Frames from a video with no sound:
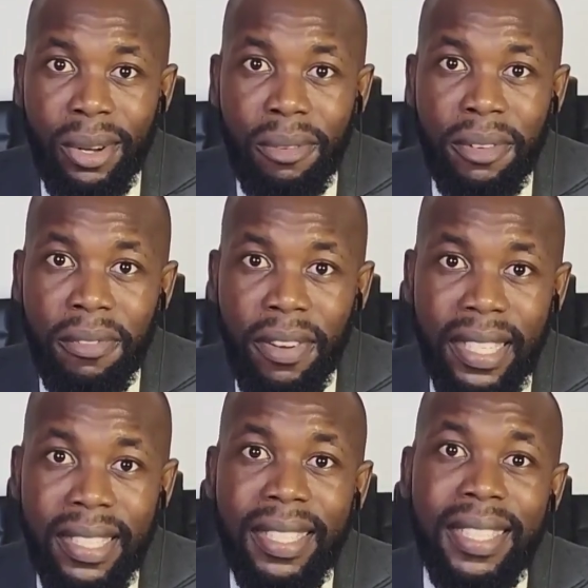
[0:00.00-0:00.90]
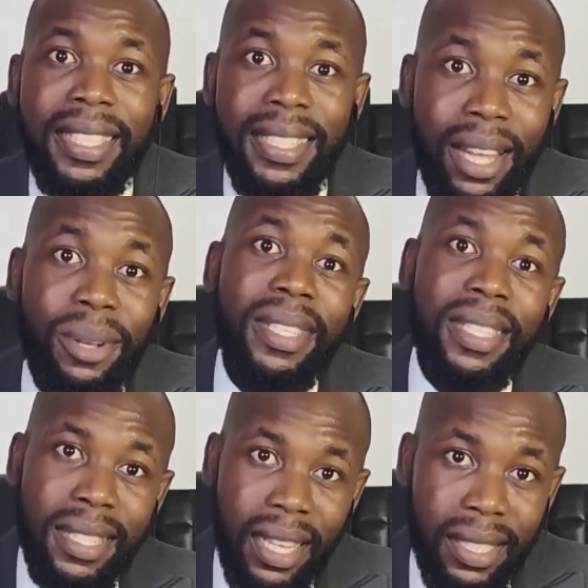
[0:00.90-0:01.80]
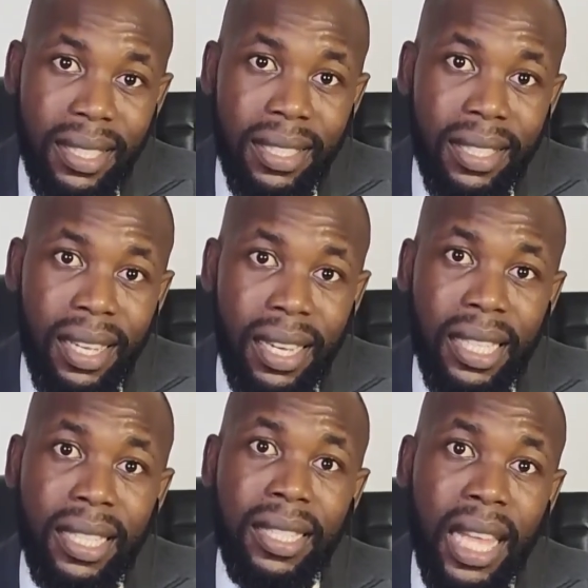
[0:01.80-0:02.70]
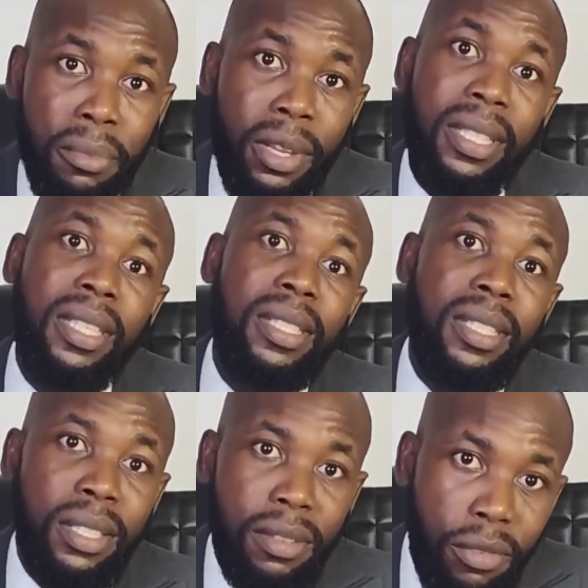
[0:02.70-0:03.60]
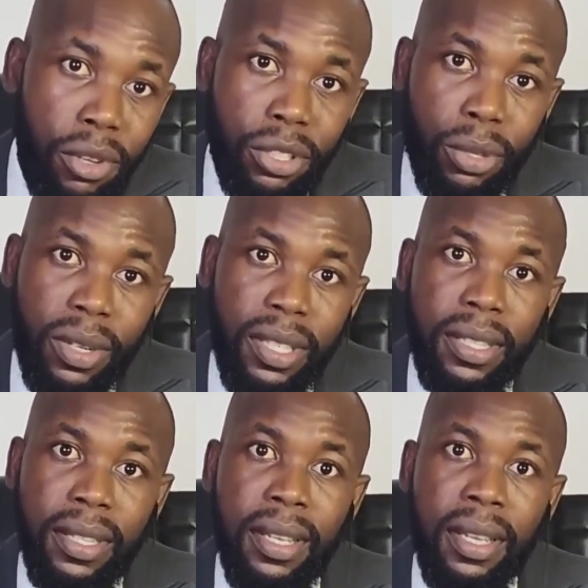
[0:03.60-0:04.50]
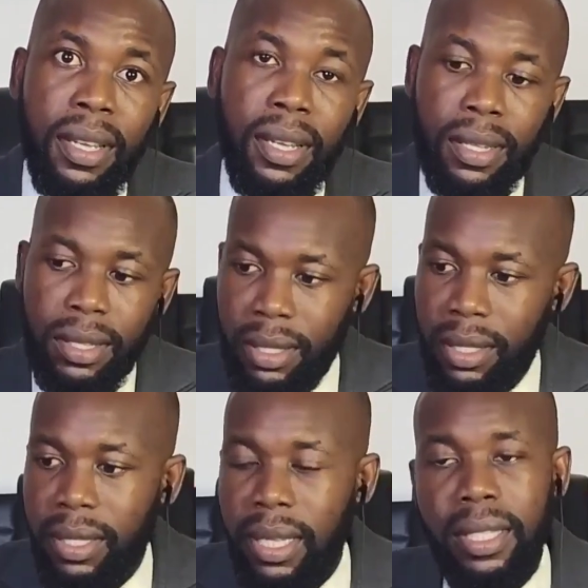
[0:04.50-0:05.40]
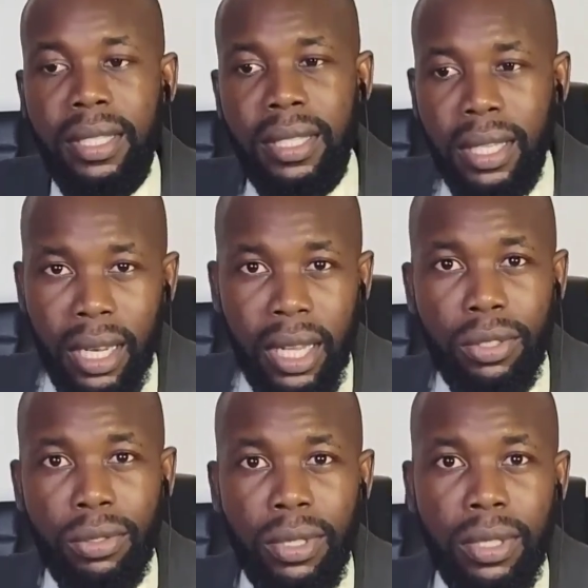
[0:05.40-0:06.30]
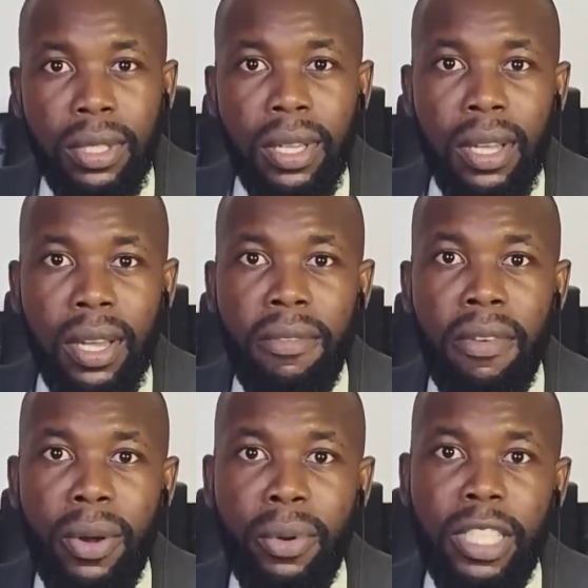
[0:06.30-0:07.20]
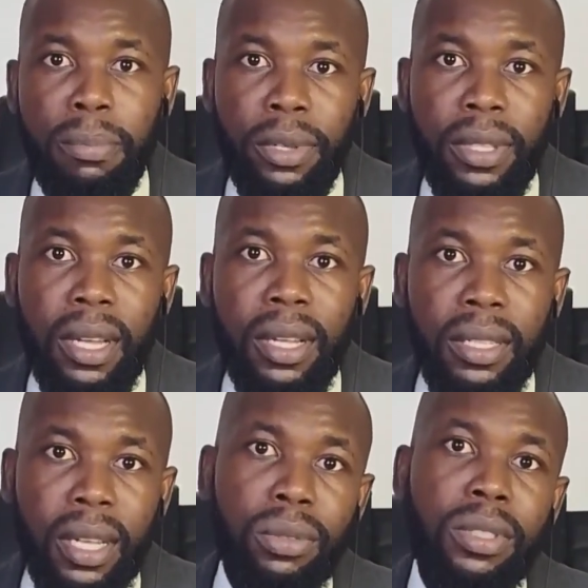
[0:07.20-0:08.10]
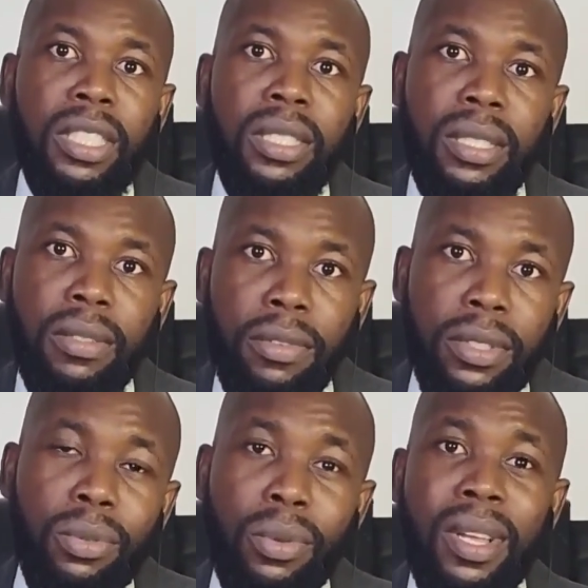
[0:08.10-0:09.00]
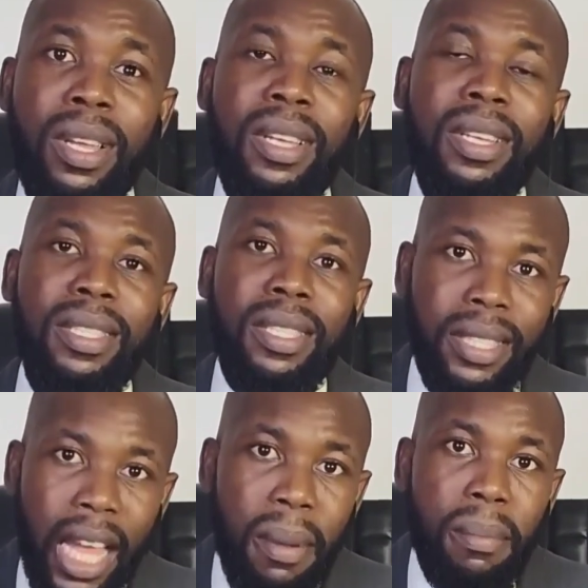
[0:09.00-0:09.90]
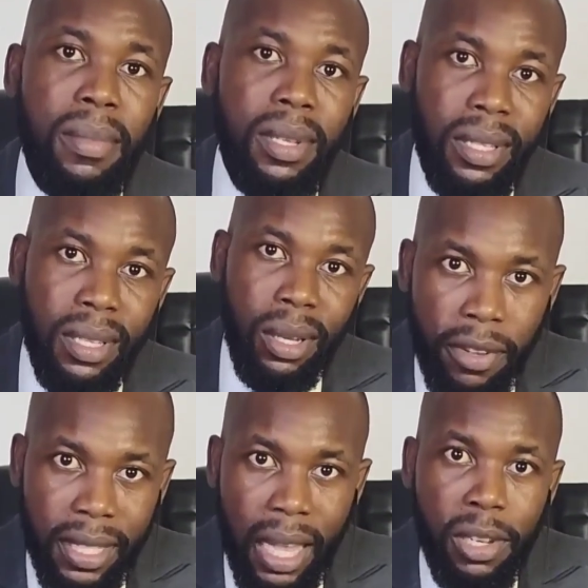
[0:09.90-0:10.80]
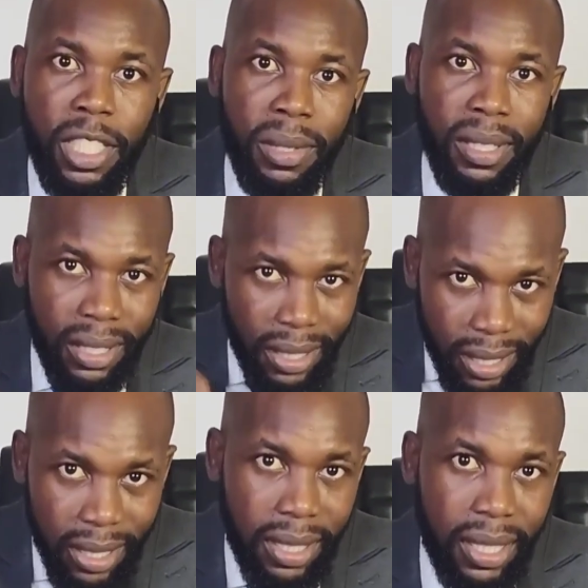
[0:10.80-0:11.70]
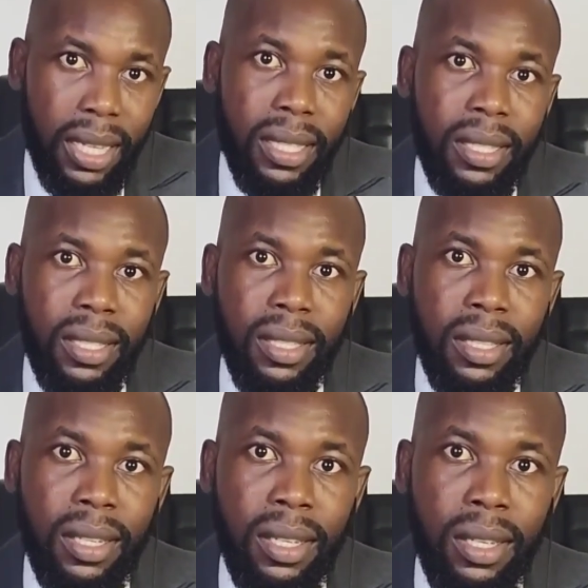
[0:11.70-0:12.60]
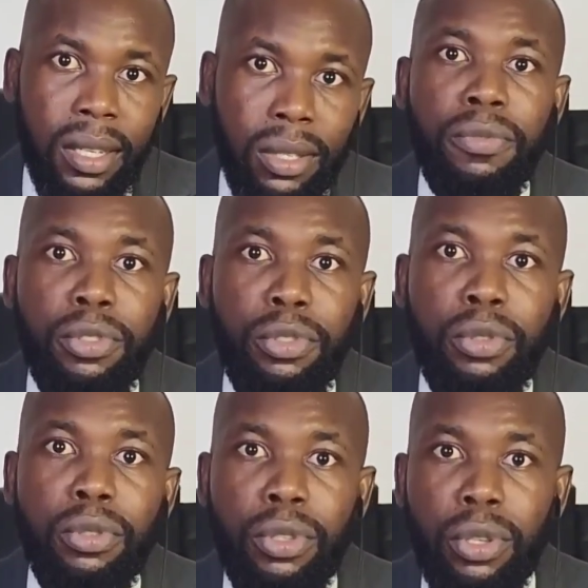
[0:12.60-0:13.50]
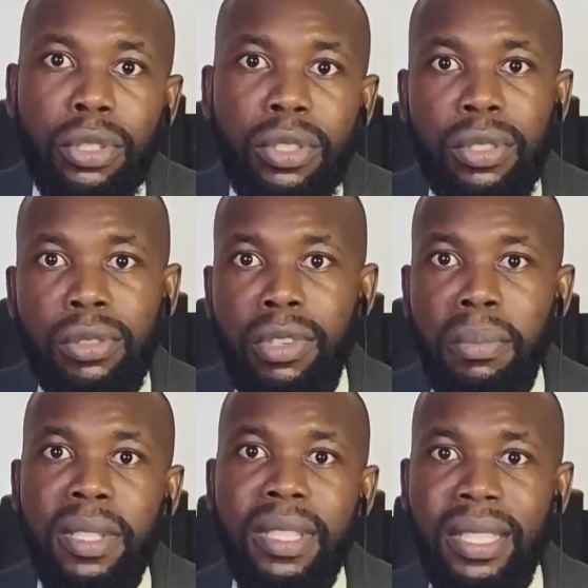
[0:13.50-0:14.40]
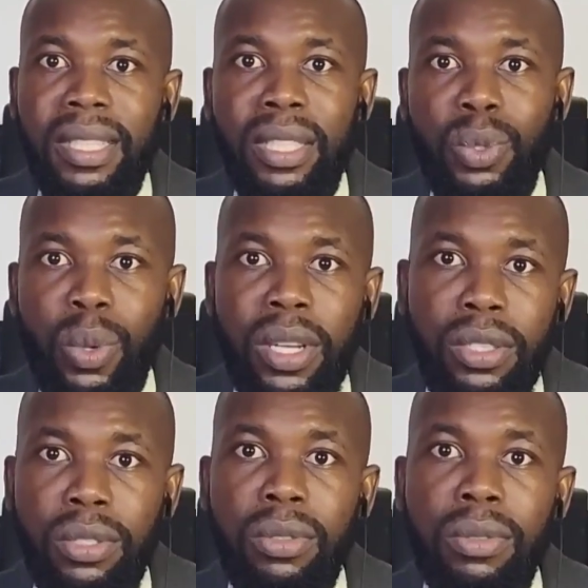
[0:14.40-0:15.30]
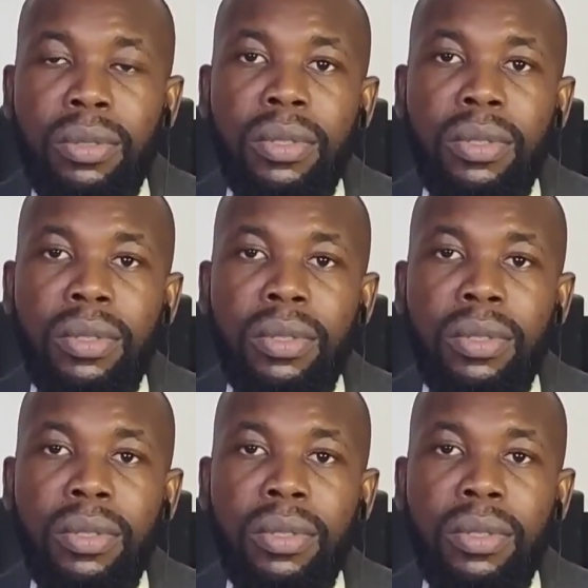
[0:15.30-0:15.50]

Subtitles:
of the VAT is now instant. As at the time you are sending the invoice already, it's sending signal to the FIRS portal that this invoice. So the time of establishment is instant. If you do not remit as at when due,